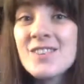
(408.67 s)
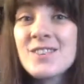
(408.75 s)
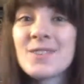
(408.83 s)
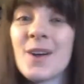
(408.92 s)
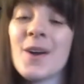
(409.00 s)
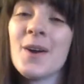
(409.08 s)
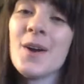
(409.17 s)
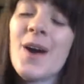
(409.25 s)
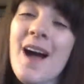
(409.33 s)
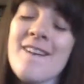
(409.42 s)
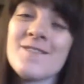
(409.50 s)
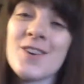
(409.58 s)
So
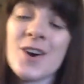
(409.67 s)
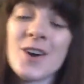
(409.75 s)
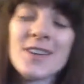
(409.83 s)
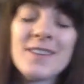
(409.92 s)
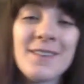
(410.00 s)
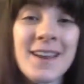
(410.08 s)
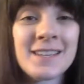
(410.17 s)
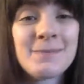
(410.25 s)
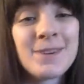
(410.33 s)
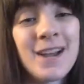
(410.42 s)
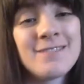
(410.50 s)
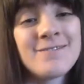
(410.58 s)
I've got, the next
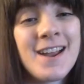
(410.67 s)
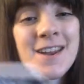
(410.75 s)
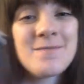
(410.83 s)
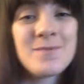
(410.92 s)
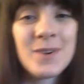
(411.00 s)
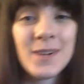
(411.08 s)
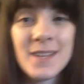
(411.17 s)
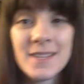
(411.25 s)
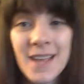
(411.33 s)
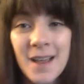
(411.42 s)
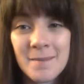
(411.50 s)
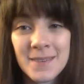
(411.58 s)
book I read
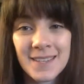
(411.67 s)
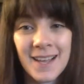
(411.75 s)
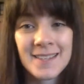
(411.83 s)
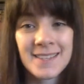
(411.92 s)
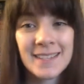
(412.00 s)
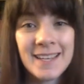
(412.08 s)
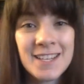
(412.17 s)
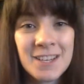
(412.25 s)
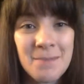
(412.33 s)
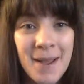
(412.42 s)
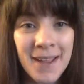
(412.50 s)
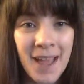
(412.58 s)
was The Stars Are
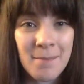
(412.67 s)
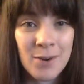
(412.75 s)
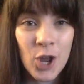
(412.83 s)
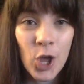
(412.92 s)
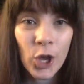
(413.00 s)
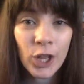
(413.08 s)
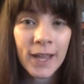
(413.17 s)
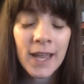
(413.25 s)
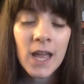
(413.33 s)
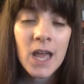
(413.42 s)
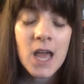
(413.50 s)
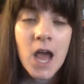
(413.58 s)
Legion by Cameron
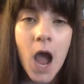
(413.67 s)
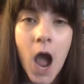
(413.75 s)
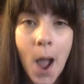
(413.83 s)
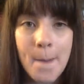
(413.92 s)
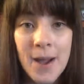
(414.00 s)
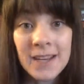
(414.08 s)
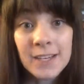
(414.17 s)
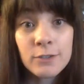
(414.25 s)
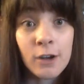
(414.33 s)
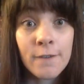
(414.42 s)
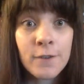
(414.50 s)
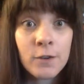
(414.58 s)
Hurley. I did a
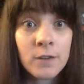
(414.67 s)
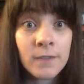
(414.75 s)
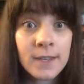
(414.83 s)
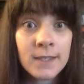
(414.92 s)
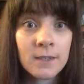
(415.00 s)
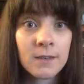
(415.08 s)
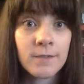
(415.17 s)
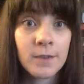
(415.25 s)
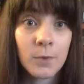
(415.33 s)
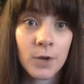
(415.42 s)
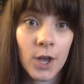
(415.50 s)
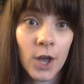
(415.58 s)
review on this, so if
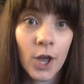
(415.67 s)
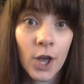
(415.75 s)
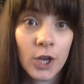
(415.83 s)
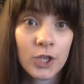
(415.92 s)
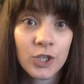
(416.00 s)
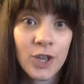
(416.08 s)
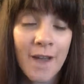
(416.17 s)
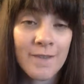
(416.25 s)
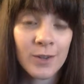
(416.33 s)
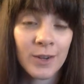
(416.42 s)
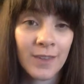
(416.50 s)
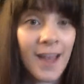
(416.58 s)
you want to have
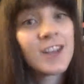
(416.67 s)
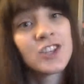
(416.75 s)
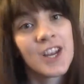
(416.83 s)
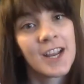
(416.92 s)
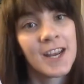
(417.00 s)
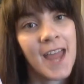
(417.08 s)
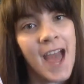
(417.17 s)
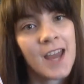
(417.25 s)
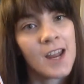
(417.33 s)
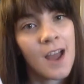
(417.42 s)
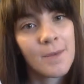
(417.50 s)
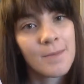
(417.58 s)
a look at that, check it out
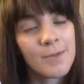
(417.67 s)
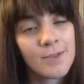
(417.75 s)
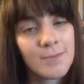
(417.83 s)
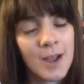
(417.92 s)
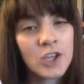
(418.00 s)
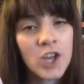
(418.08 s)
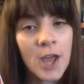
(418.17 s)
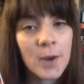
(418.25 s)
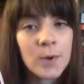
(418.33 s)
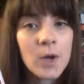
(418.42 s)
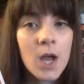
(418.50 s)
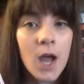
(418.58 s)
through my
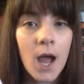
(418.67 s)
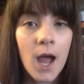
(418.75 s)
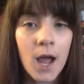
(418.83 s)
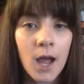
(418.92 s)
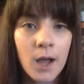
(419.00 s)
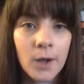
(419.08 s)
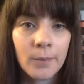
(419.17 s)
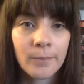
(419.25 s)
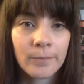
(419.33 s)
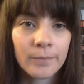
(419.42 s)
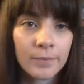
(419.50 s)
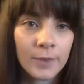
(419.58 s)
channel.
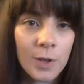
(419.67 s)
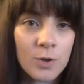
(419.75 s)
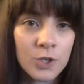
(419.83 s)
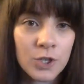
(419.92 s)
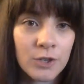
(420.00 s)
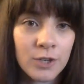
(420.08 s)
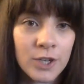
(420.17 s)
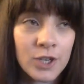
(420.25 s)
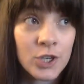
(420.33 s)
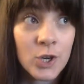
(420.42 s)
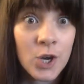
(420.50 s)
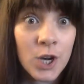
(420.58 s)
Long story
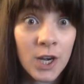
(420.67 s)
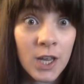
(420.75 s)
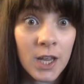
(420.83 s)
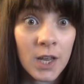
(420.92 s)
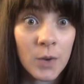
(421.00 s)
short, it